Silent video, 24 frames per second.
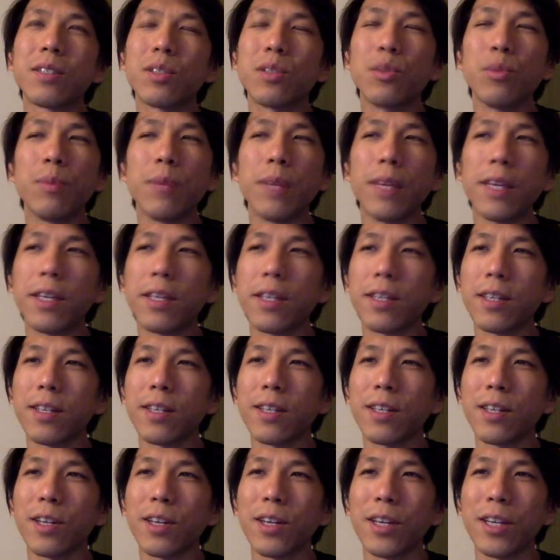make
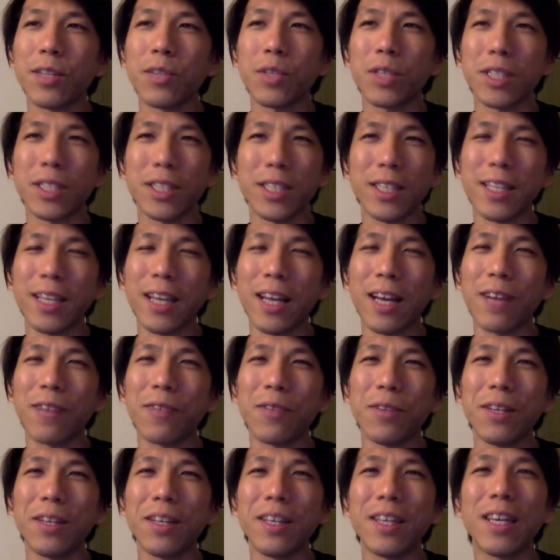her interesting, I
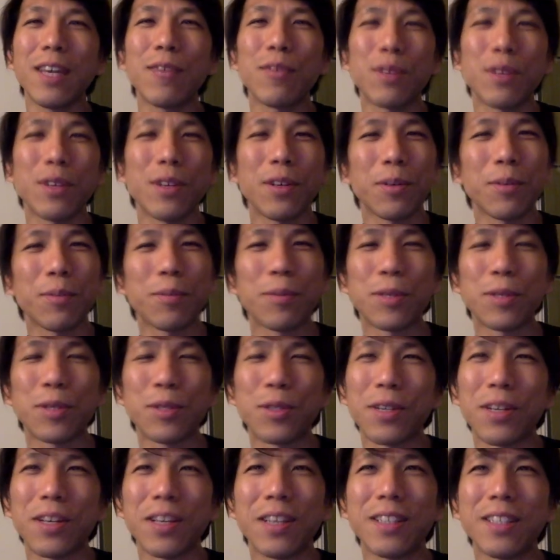really gave her a
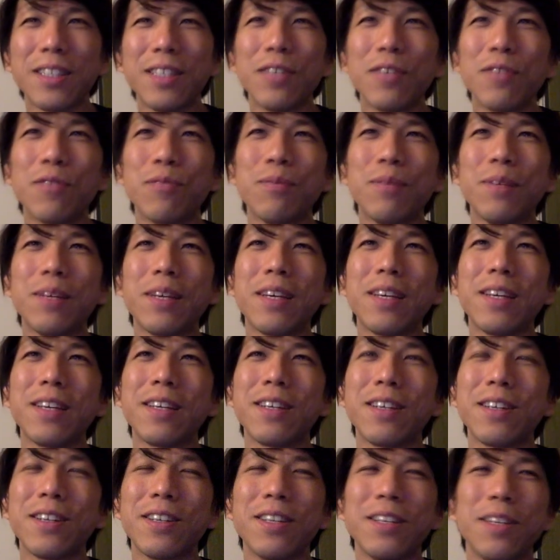personality of being
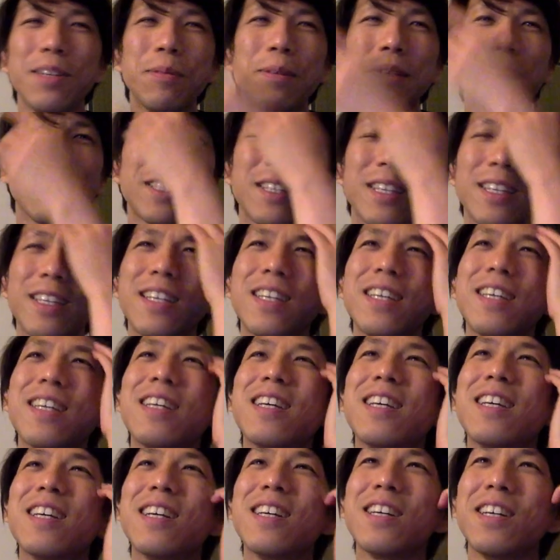a little bit
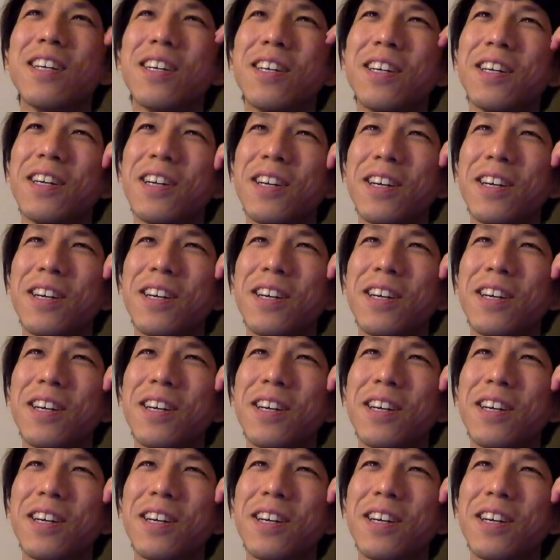uh,